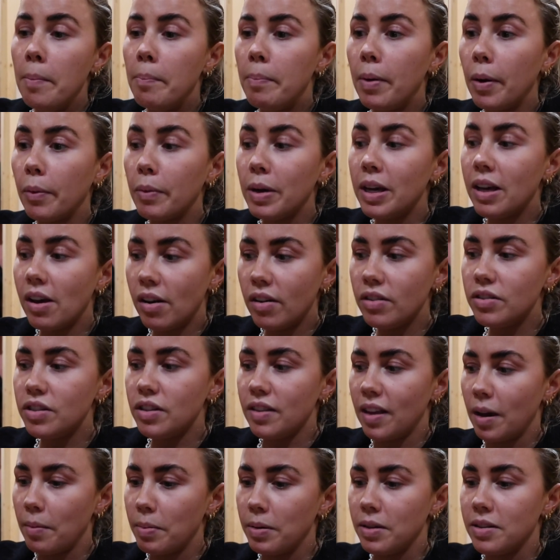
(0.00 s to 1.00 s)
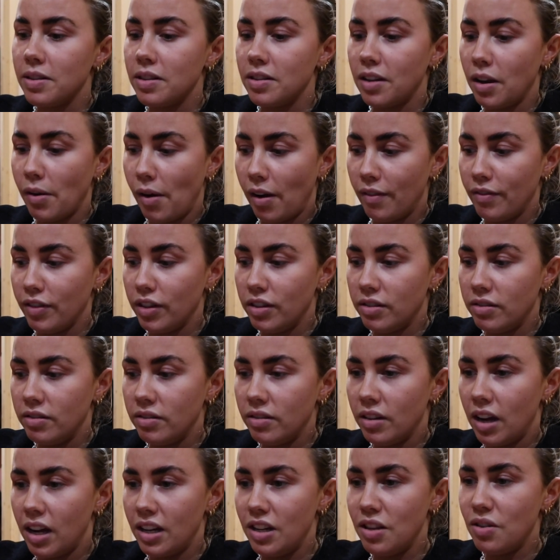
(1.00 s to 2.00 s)
But we can't do that because there's no
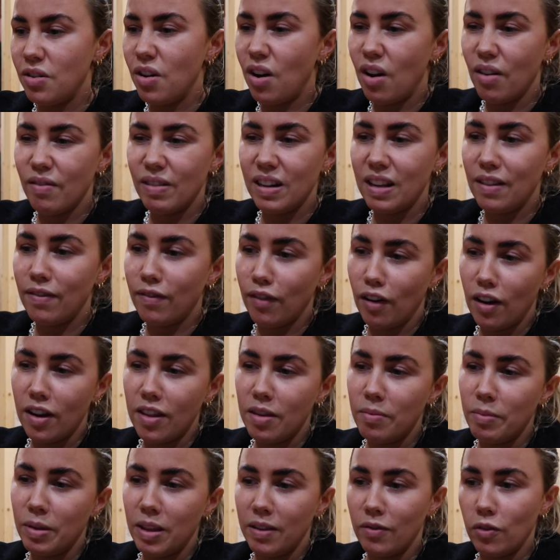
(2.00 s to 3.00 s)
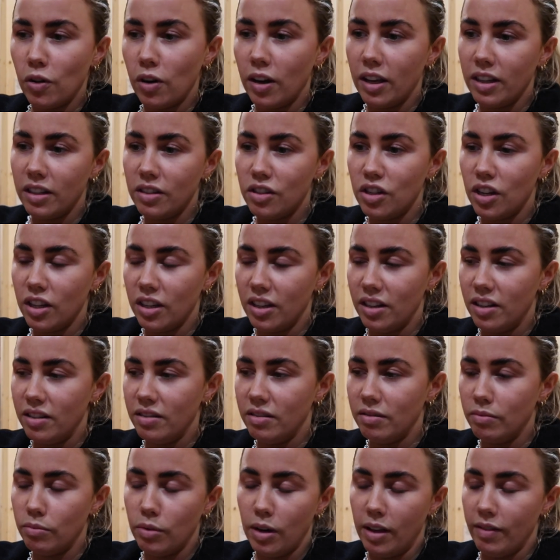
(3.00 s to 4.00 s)
oven, and you can't really fry them when they've got like chicken
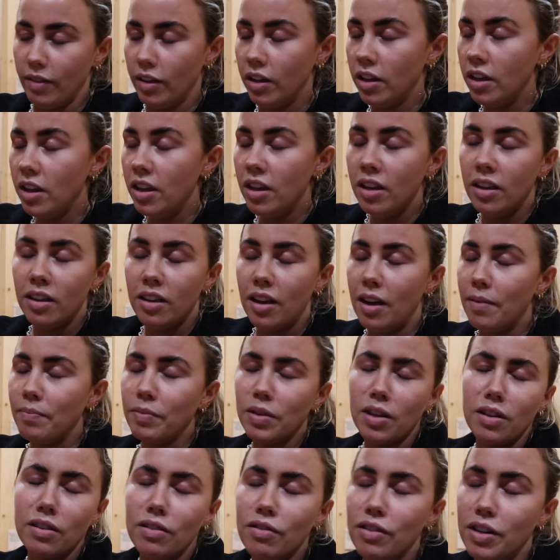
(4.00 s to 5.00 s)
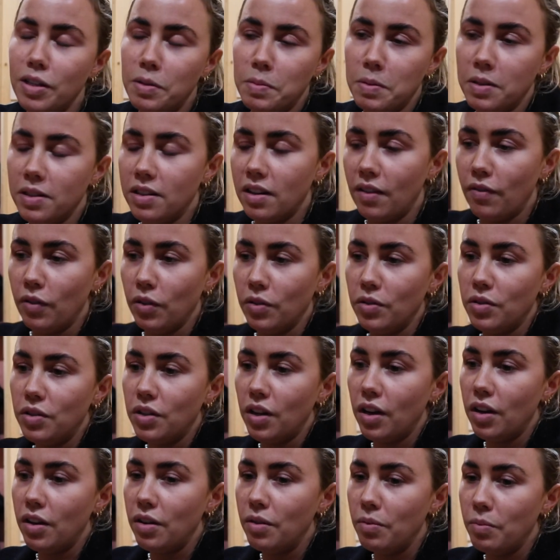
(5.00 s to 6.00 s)
and whatever crisps and stuff on.
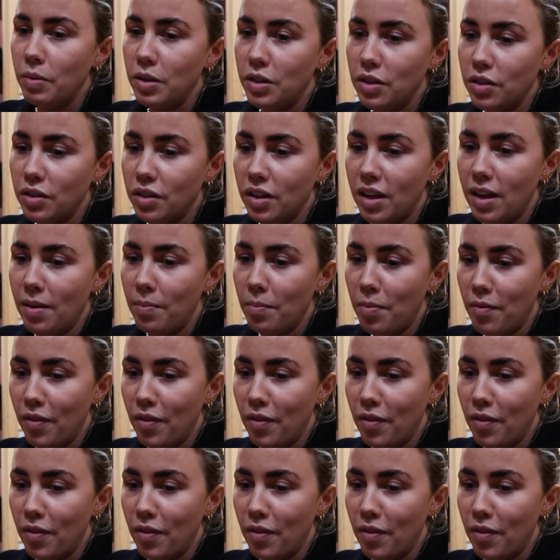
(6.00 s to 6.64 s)
So we're just going to